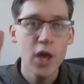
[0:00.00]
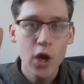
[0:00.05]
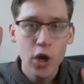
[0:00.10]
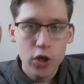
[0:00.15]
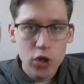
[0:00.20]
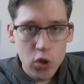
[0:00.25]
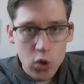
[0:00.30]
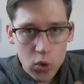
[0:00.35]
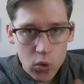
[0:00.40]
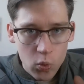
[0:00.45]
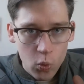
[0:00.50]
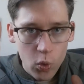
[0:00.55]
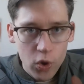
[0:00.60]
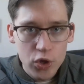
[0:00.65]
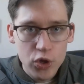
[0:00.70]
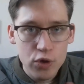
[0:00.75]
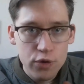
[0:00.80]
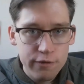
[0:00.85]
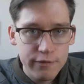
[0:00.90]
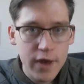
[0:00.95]
What
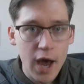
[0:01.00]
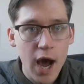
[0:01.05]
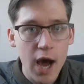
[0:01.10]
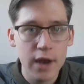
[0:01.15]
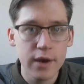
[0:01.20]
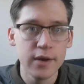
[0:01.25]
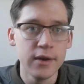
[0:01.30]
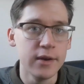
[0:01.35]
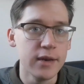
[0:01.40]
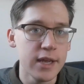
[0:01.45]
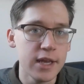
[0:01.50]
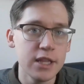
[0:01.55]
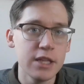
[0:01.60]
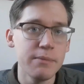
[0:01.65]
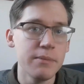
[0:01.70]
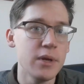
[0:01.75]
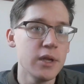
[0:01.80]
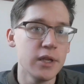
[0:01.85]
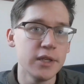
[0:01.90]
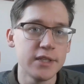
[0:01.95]
you've gotten in the
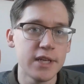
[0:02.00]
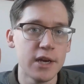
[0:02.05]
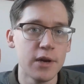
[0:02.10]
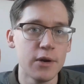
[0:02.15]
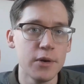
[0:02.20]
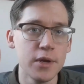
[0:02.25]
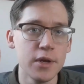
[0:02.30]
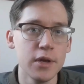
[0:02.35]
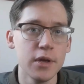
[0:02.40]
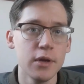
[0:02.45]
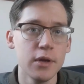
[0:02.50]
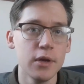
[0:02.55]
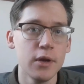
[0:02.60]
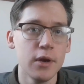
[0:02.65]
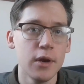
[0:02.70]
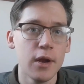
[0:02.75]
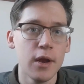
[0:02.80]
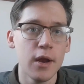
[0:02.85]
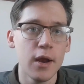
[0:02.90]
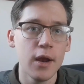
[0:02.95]
military,
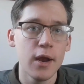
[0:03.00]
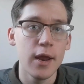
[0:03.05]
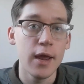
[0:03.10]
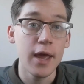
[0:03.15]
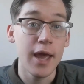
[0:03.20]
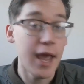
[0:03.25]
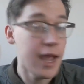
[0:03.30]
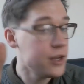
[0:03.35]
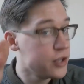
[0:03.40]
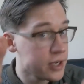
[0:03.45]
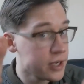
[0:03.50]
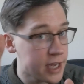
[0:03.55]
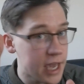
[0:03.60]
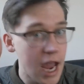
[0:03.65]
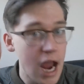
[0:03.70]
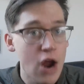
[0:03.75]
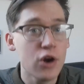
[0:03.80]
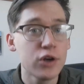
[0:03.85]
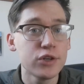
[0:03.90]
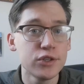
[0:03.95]
and the
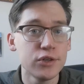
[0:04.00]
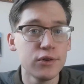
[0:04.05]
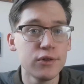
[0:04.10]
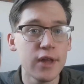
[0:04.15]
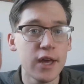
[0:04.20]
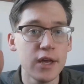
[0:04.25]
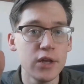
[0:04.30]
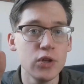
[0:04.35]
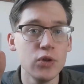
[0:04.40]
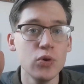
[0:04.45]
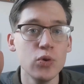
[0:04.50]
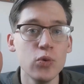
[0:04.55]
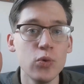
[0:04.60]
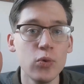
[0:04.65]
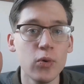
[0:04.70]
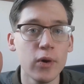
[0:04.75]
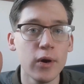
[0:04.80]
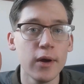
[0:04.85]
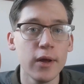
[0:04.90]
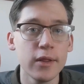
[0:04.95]
character that
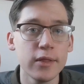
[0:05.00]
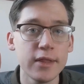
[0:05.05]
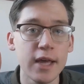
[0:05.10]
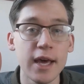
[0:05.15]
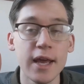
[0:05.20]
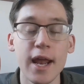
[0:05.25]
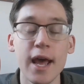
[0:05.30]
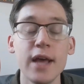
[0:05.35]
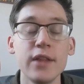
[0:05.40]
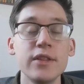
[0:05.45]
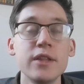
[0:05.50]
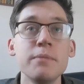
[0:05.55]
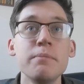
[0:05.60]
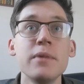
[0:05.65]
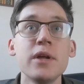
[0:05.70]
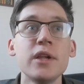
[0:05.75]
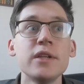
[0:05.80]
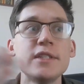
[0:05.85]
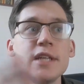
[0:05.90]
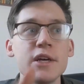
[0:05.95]
the
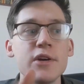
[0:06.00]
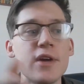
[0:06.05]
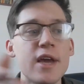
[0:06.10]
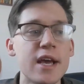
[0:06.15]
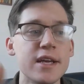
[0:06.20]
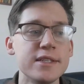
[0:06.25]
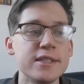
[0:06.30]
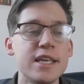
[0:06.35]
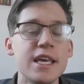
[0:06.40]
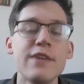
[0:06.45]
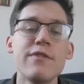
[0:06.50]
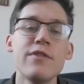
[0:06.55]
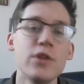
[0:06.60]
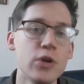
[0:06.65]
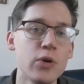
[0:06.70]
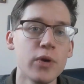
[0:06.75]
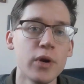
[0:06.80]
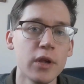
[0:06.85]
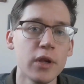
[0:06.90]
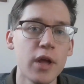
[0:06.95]
military has given
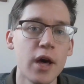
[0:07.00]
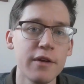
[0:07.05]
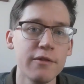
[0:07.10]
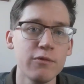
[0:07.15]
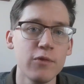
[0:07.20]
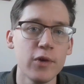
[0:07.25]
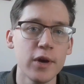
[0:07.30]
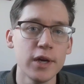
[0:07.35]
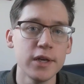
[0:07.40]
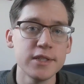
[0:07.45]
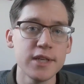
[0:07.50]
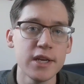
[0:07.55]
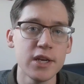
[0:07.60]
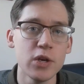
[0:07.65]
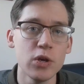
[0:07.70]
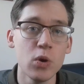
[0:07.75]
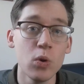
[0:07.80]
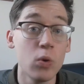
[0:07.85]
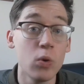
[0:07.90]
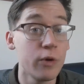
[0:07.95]
you in a lot of ways,
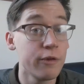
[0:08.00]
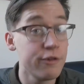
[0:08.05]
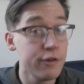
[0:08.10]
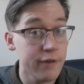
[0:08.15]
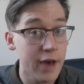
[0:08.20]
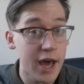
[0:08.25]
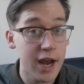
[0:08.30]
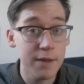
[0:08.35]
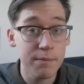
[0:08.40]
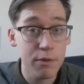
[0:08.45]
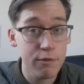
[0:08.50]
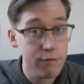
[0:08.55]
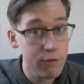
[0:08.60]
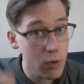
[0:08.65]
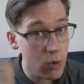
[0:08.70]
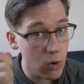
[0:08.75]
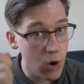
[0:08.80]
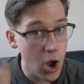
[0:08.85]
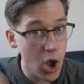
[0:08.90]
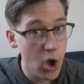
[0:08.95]
or if you've had it
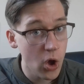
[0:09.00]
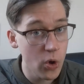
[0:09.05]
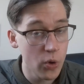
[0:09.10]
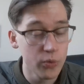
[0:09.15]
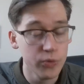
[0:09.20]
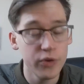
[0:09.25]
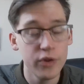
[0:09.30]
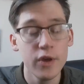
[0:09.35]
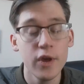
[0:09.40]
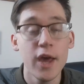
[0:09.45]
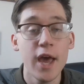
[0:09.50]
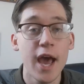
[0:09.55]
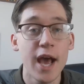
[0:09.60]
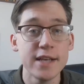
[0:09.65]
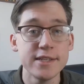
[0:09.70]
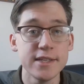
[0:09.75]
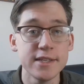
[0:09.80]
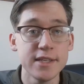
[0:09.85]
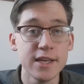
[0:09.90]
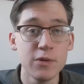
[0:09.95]
before, honed
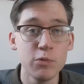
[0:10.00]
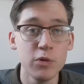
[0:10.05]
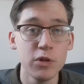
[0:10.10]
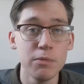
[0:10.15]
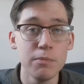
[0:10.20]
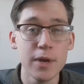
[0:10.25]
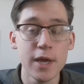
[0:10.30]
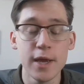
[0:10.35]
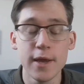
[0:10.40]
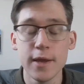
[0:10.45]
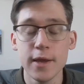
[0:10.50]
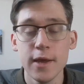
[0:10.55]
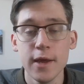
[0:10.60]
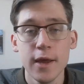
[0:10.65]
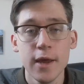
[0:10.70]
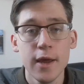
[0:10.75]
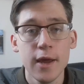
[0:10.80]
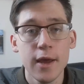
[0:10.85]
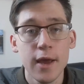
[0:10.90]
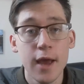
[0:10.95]
as it did with me
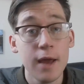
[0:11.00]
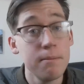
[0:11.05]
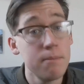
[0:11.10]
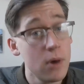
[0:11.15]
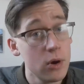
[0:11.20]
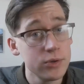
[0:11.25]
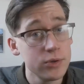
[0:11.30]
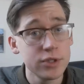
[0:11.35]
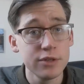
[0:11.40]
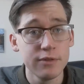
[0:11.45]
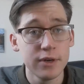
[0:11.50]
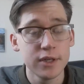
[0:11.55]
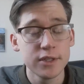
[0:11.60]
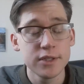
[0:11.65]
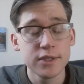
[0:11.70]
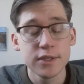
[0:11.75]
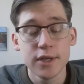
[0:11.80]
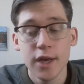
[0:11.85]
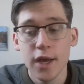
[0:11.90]
and most of us.